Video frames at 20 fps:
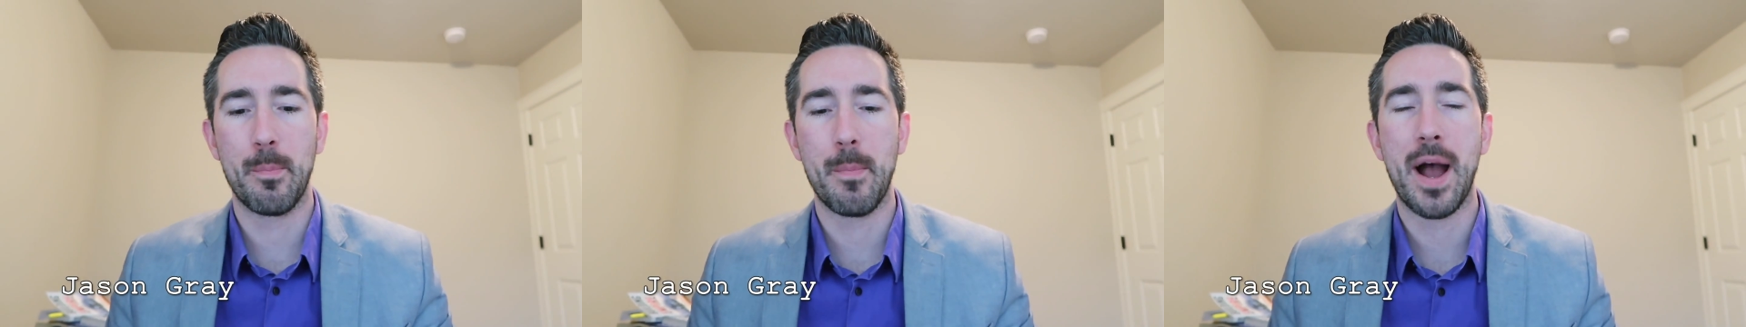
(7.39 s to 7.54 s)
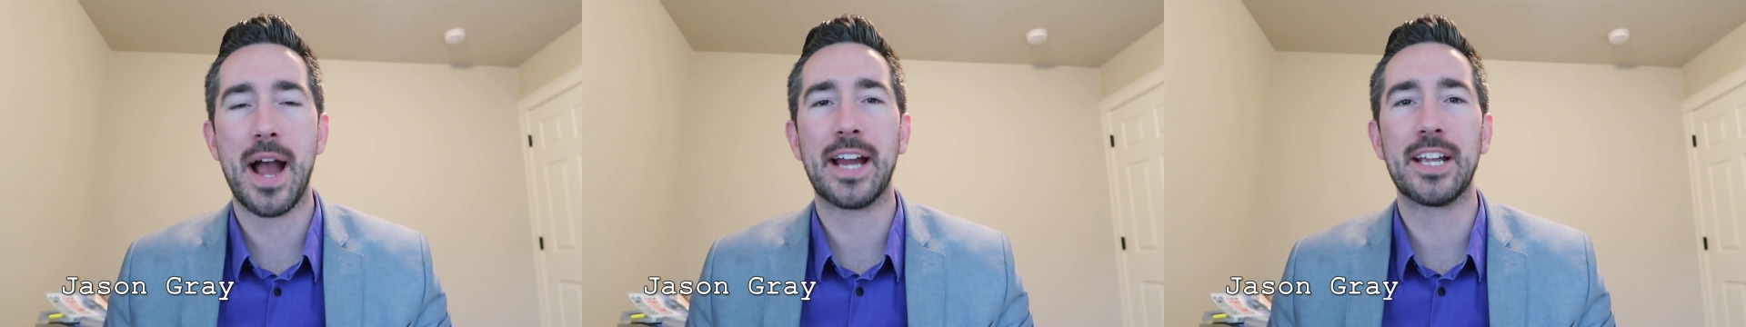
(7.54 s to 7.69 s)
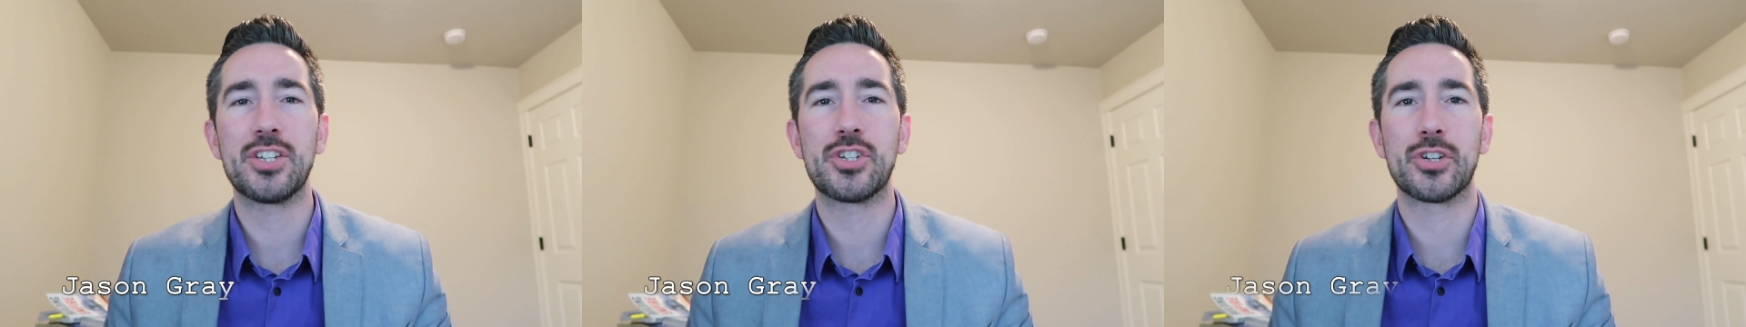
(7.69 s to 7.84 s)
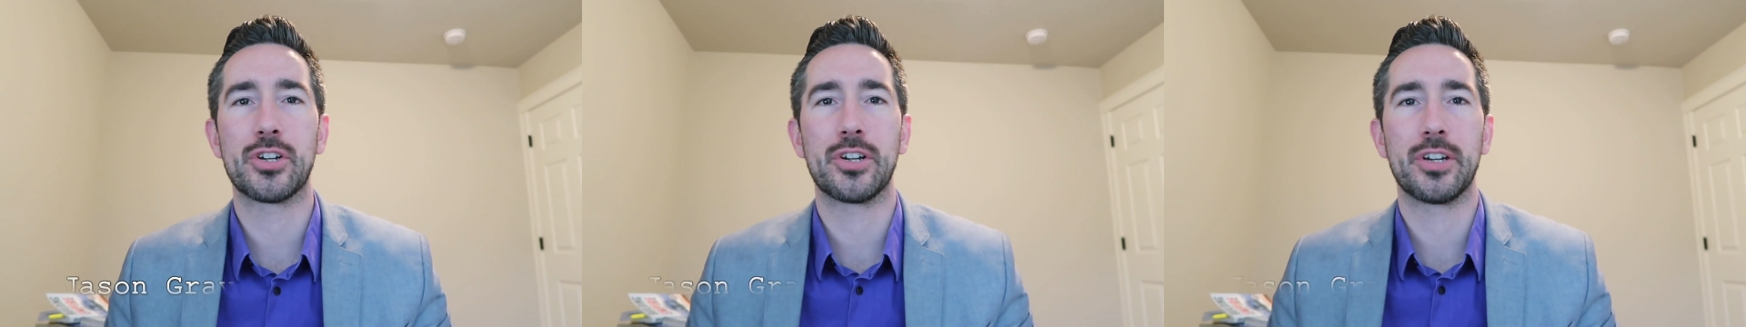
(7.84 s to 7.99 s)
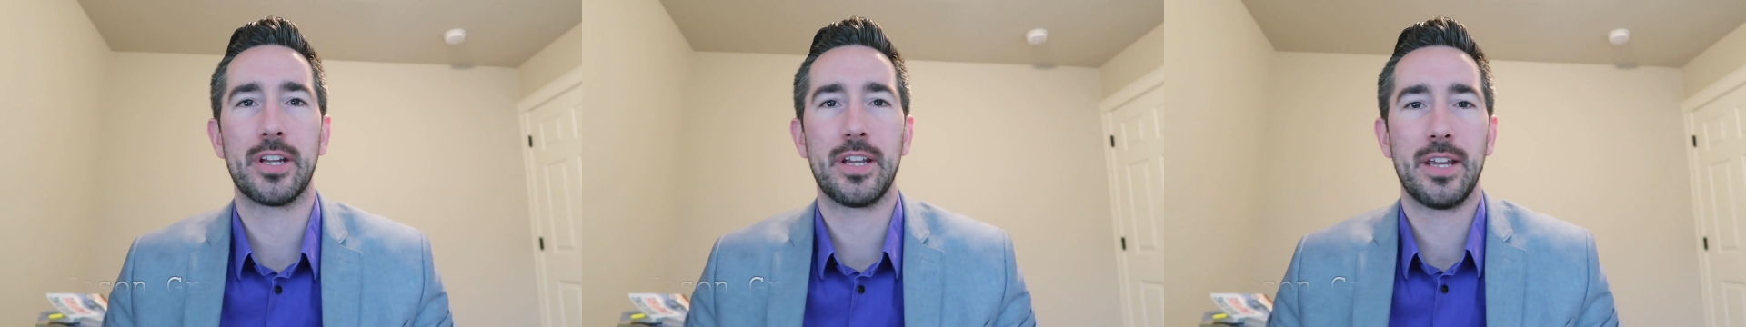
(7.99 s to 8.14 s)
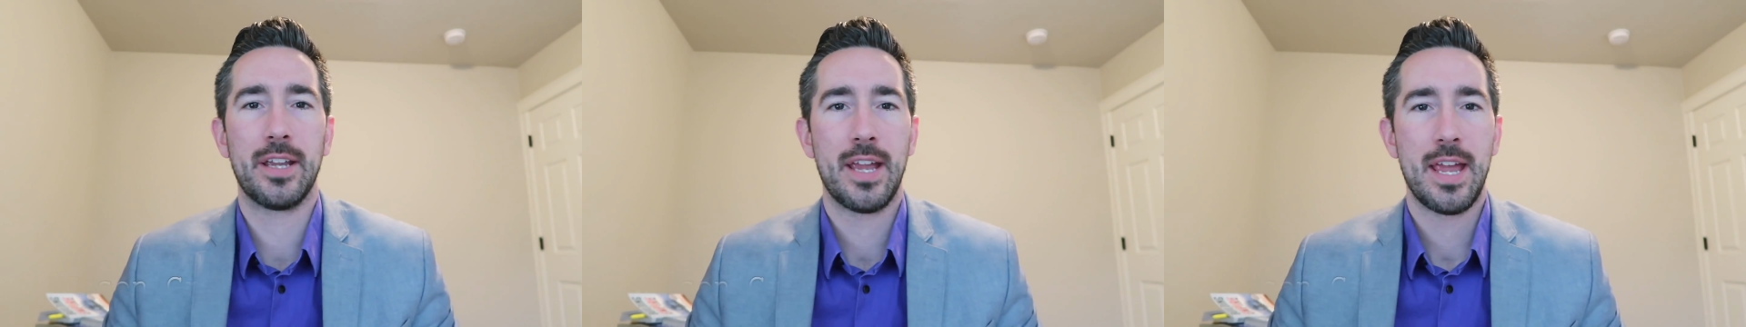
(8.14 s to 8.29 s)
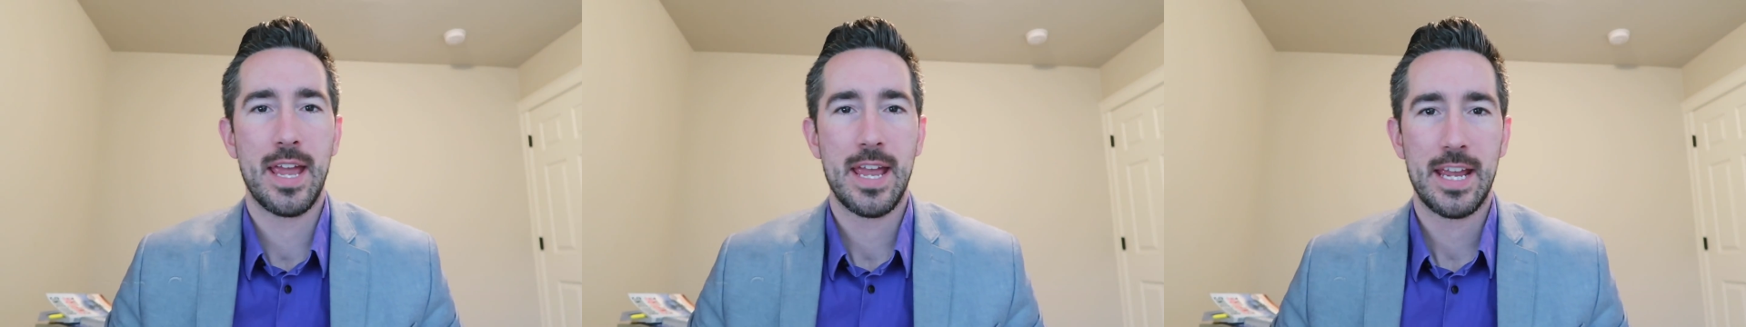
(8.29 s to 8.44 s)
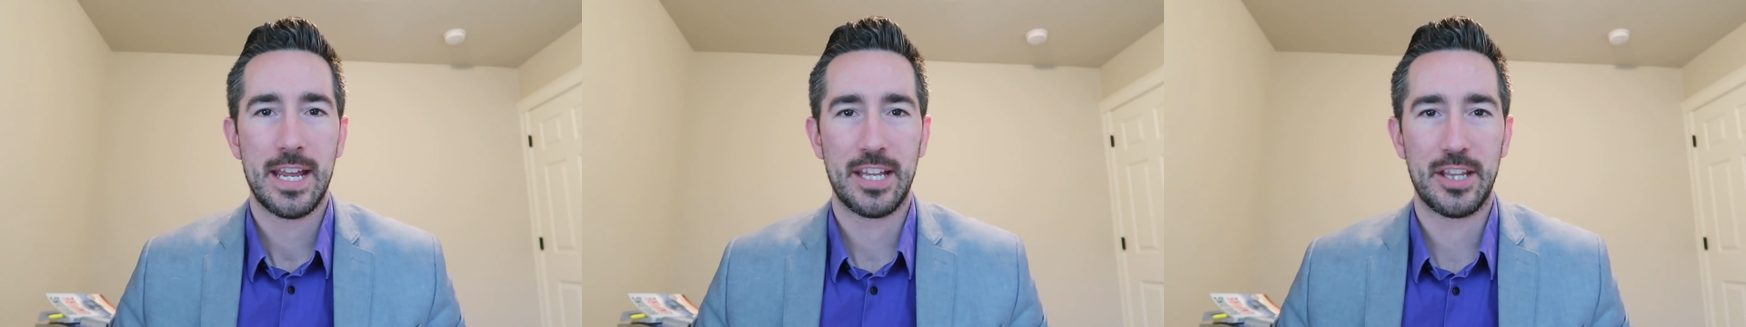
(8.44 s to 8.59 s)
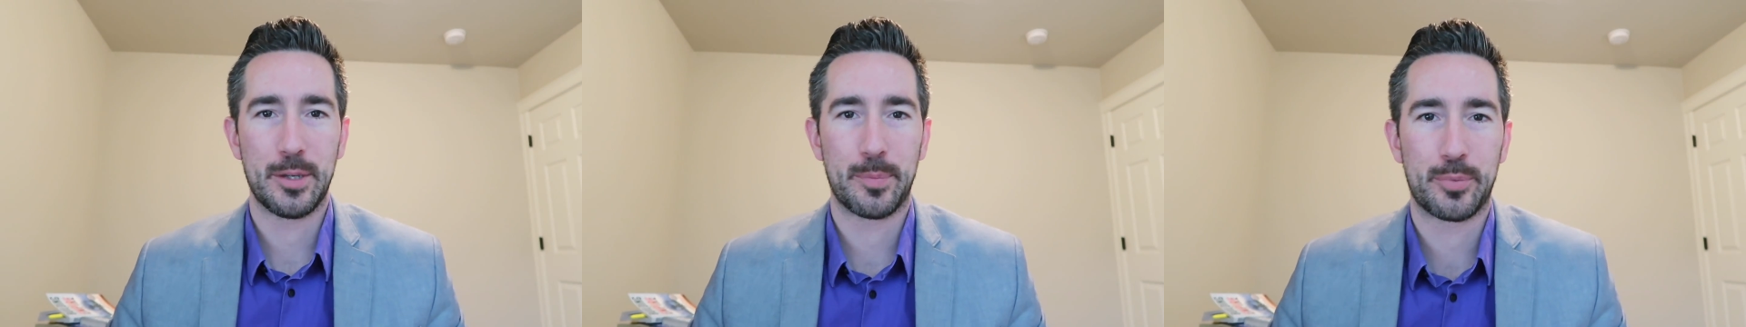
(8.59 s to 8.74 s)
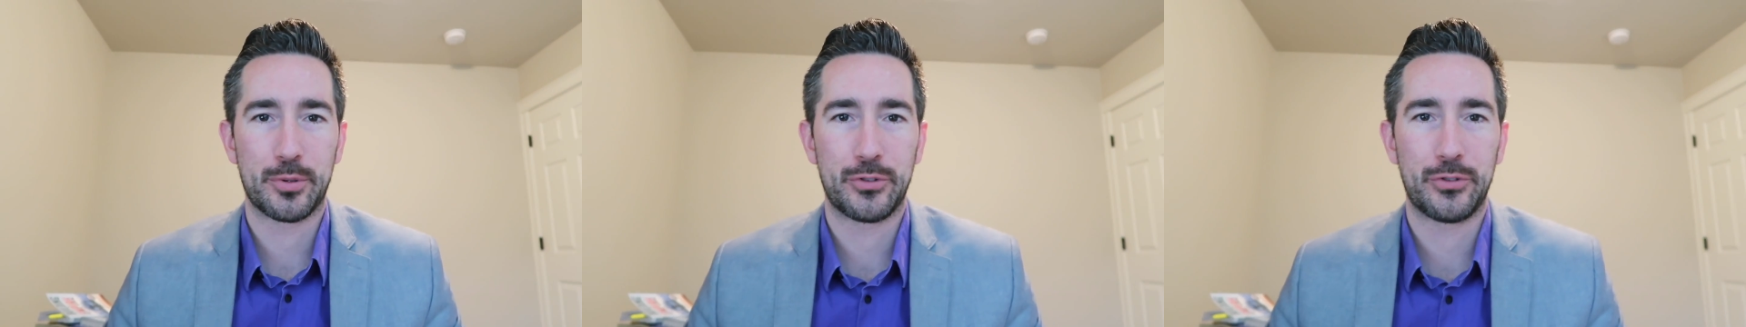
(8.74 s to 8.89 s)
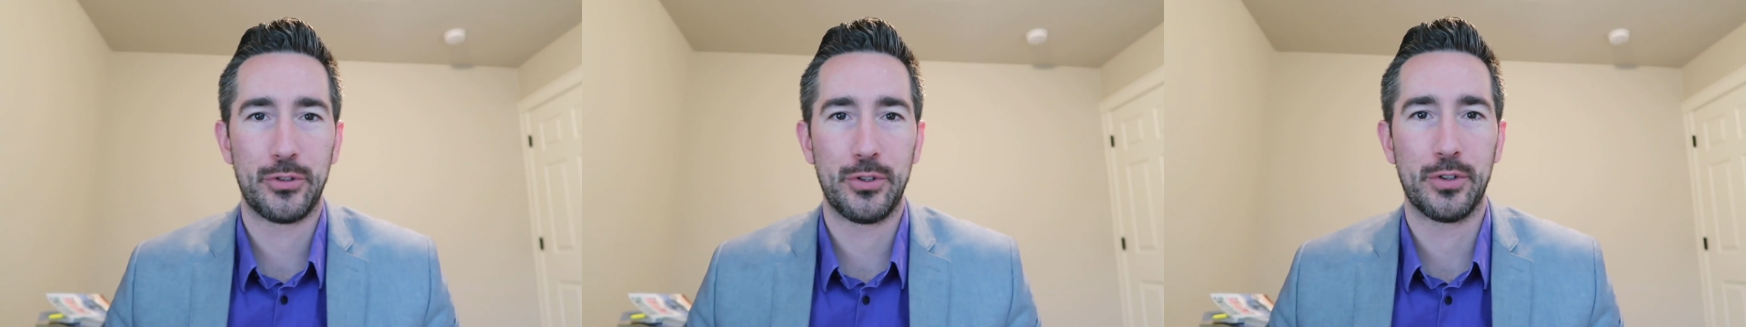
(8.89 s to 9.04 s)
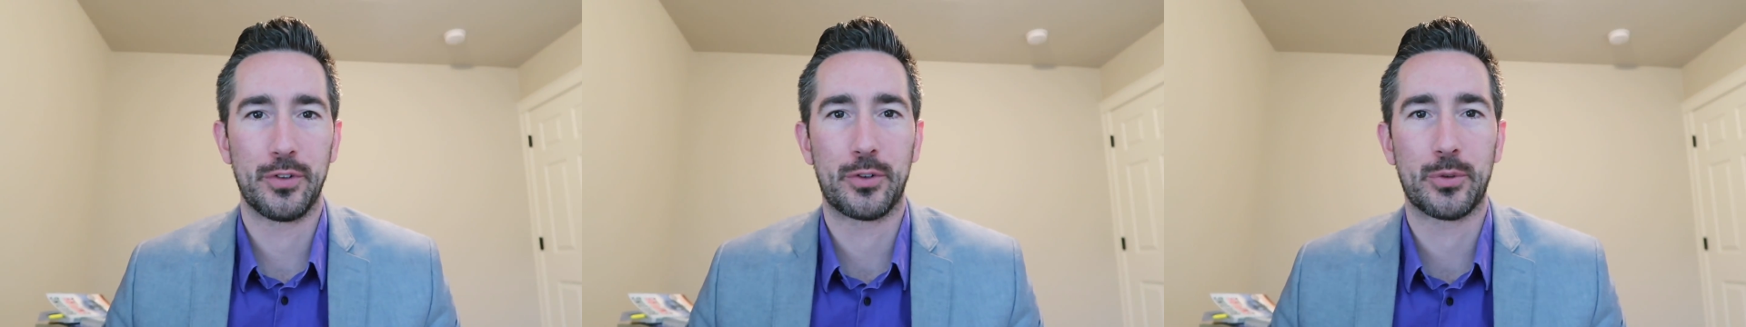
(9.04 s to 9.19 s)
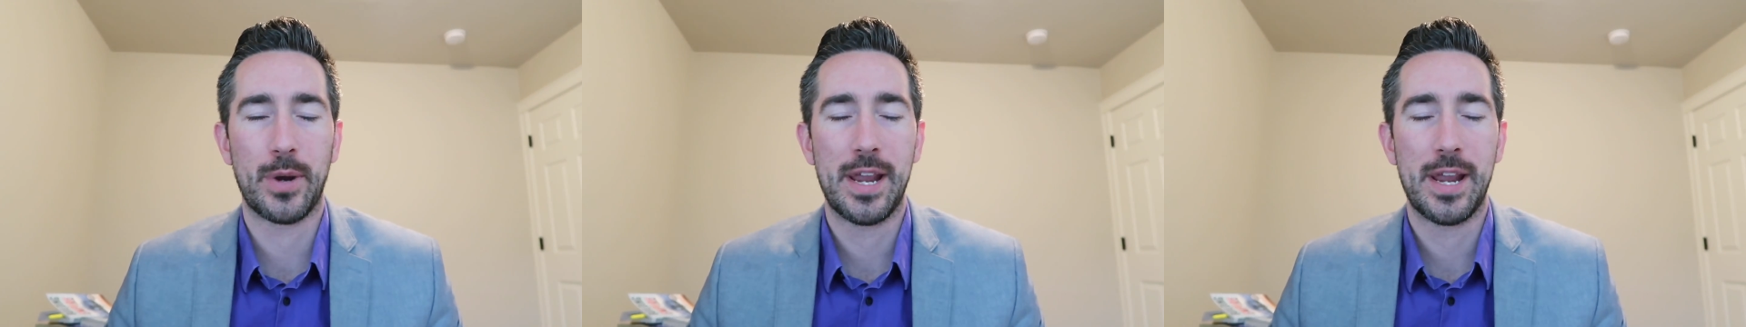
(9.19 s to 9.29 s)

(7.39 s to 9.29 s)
my journey in the pursuit of